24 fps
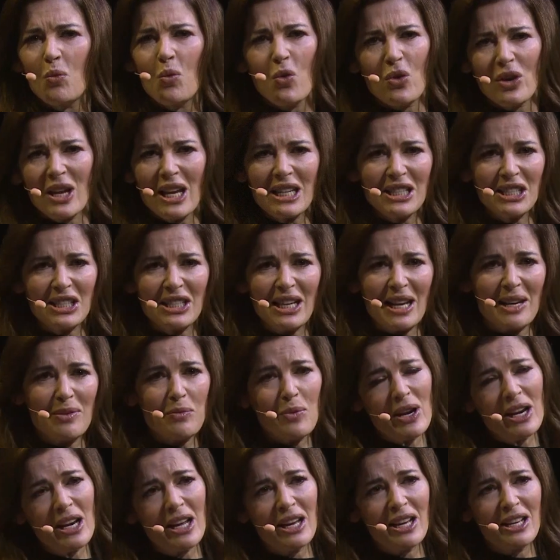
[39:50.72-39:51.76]
wore yesterday,
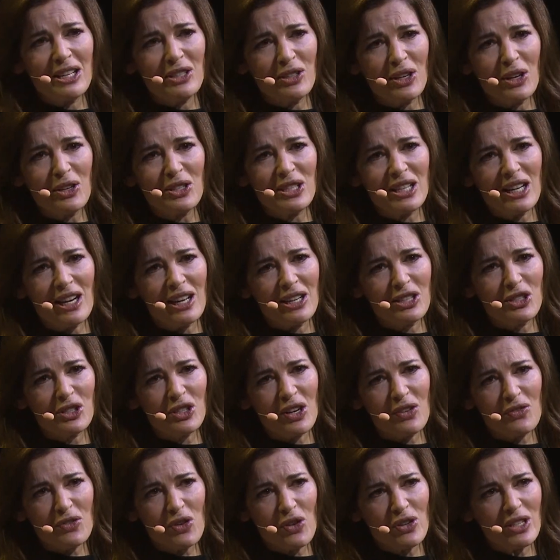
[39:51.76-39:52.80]
when
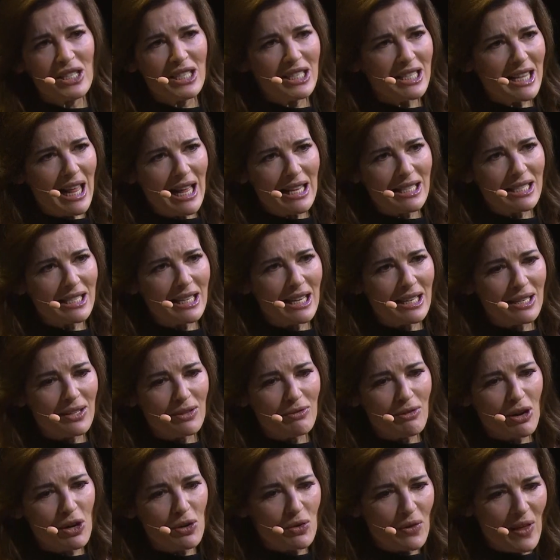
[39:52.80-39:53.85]
should I have gone into that side of
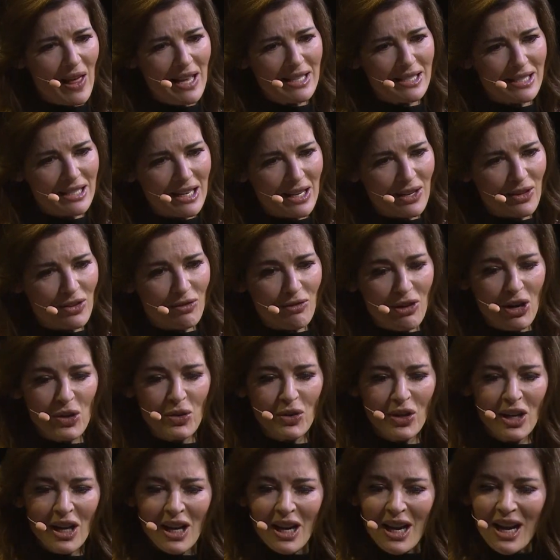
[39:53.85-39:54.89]
the road or that side of the
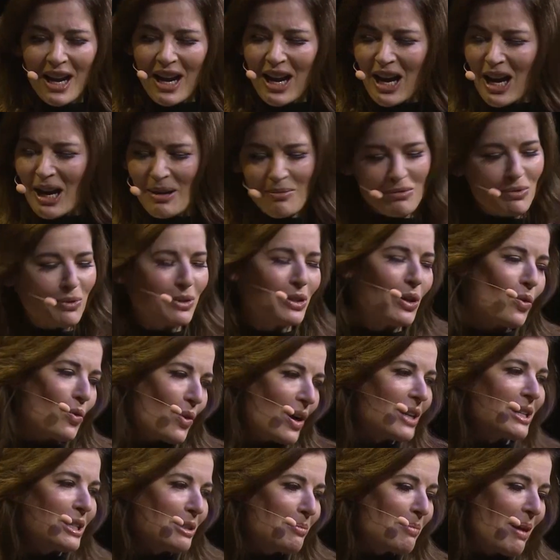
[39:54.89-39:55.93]
road? Well, not
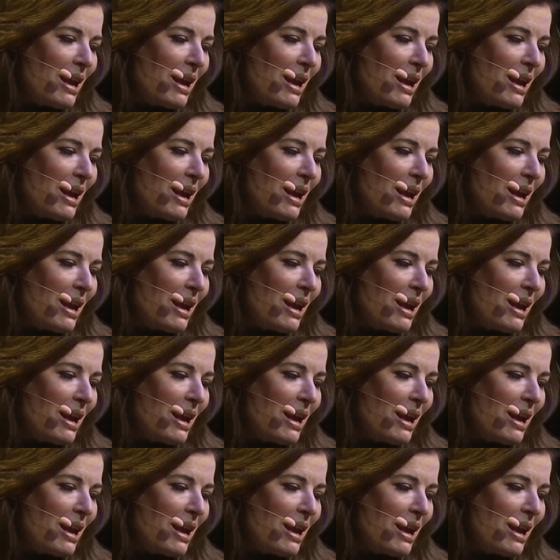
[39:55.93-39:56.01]
quite as